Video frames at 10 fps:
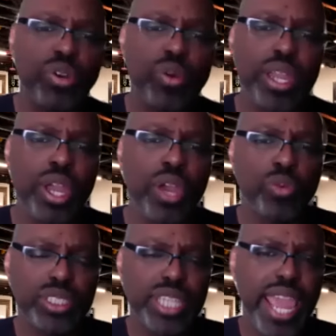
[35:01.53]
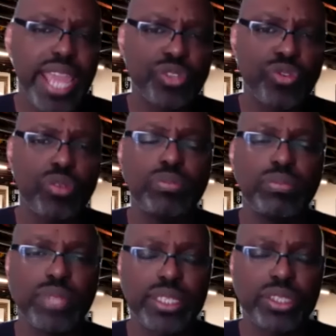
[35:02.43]
quick. What's the age group
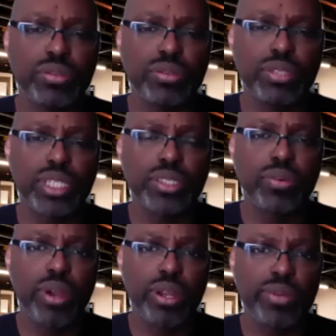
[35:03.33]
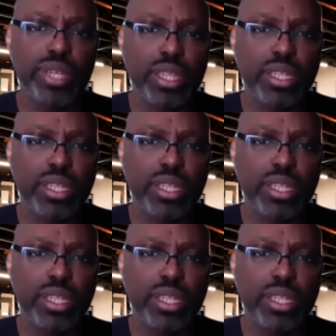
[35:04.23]
that you that you're working with?